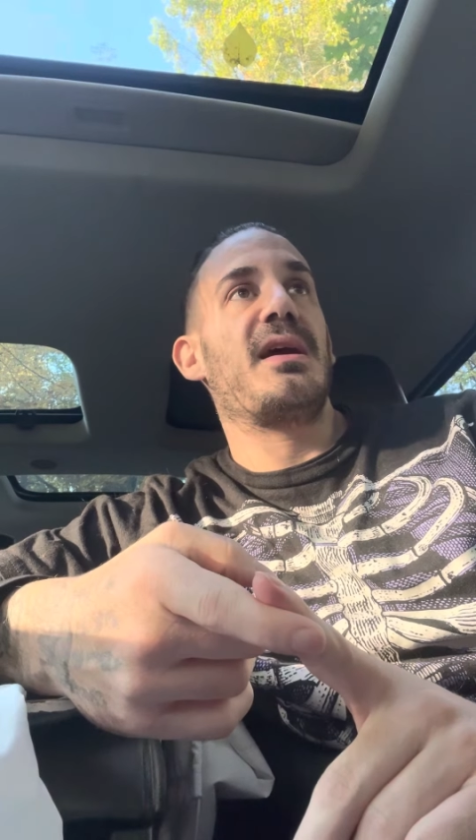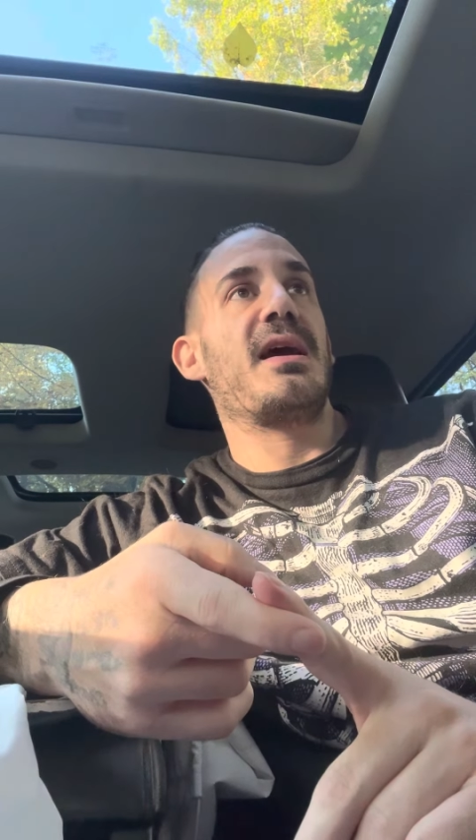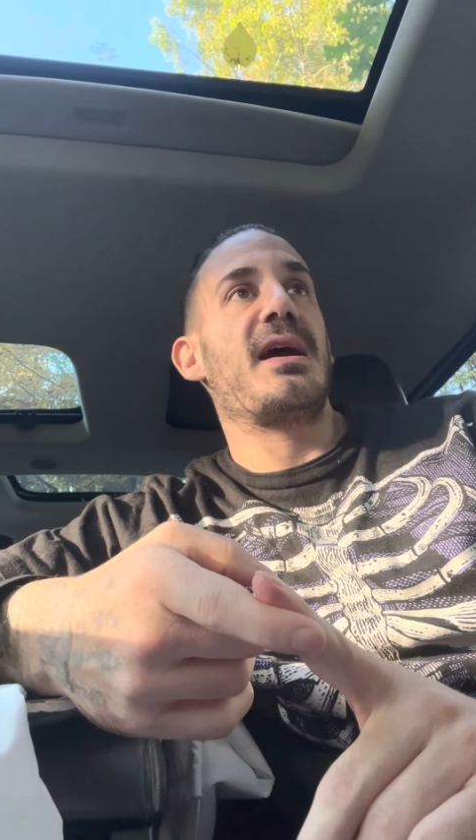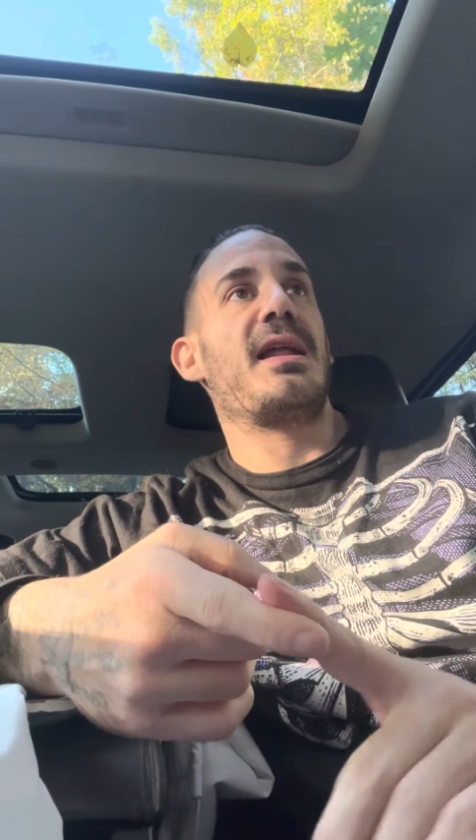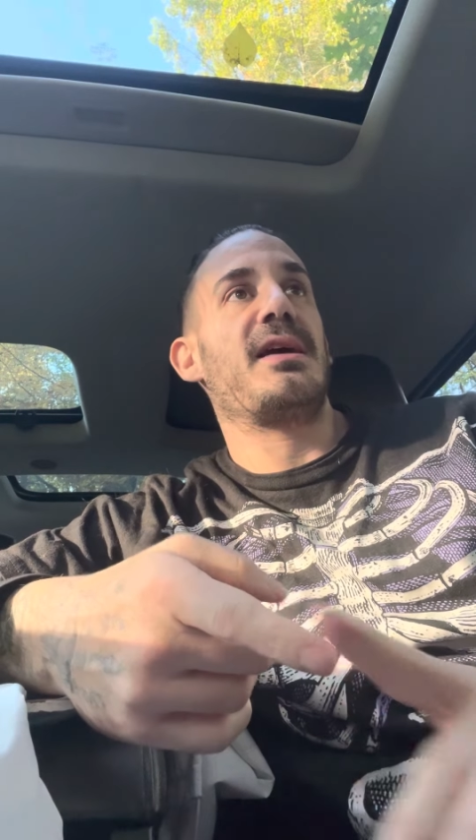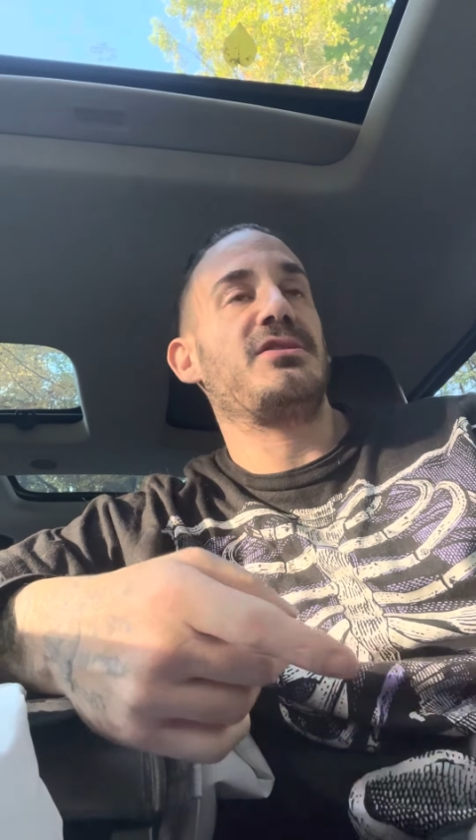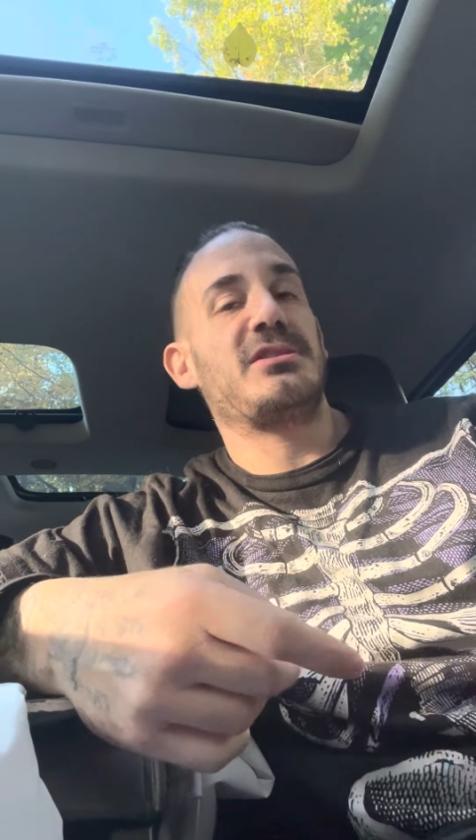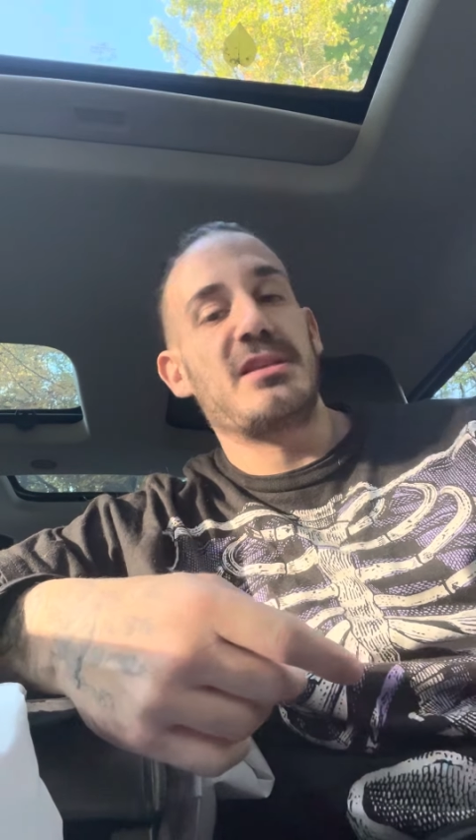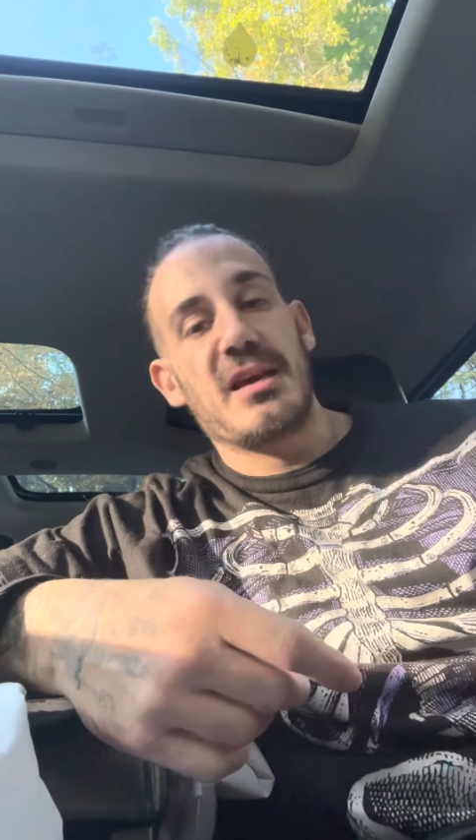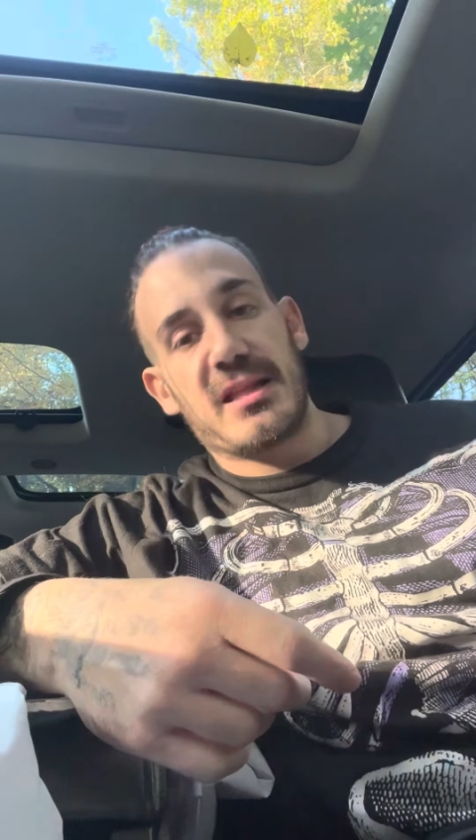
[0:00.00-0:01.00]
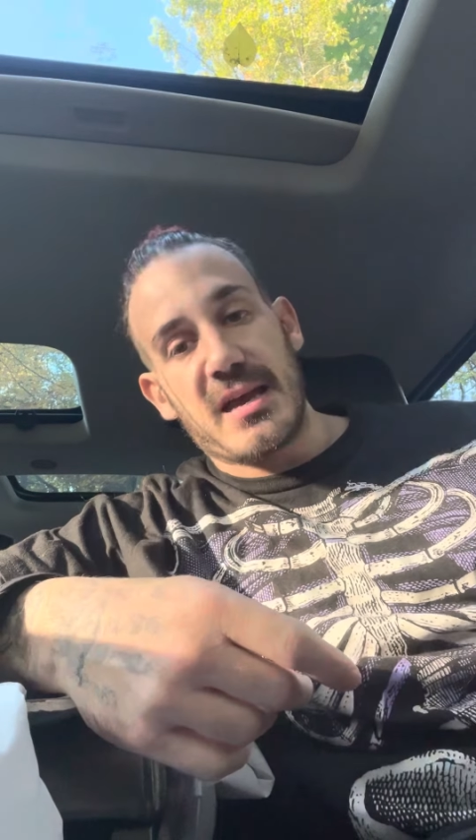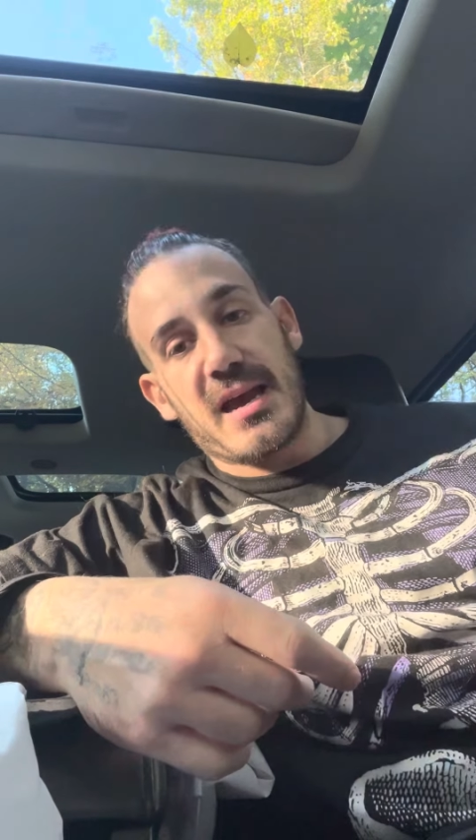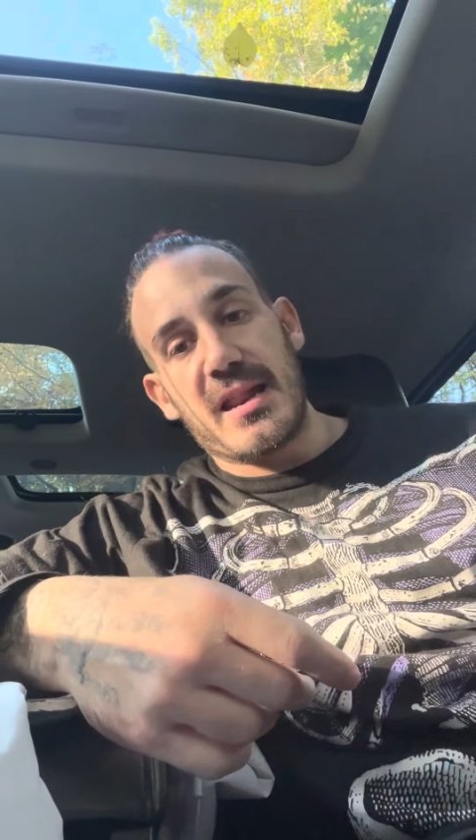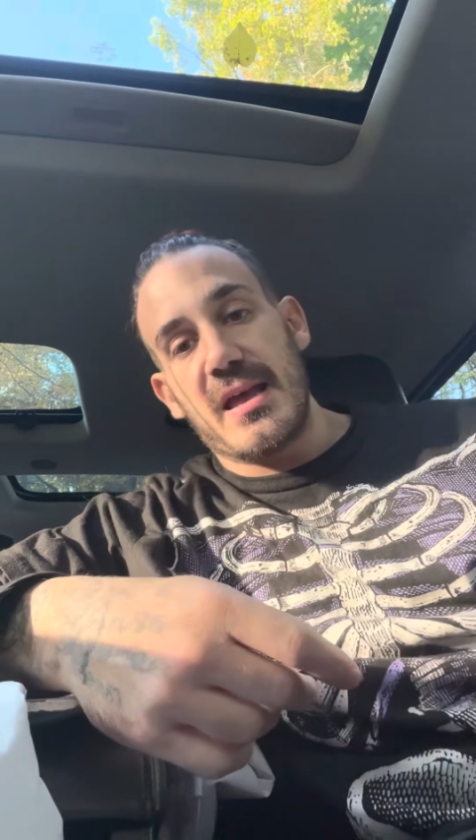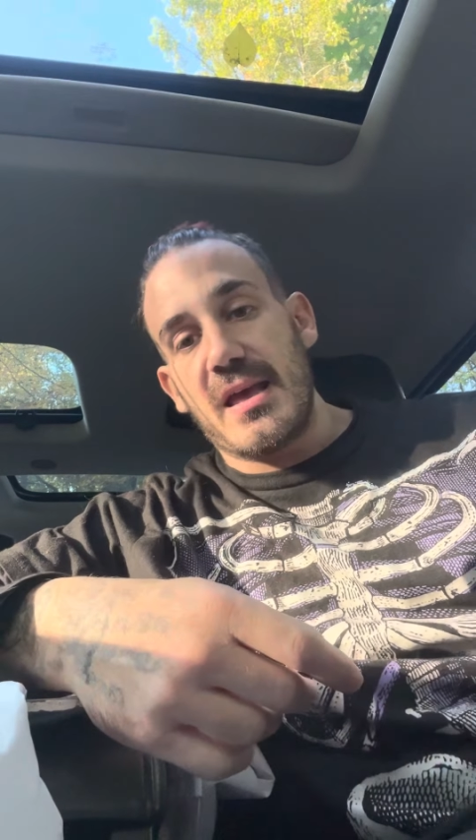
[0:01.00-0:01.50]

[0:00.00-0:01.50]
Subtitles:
And I just think that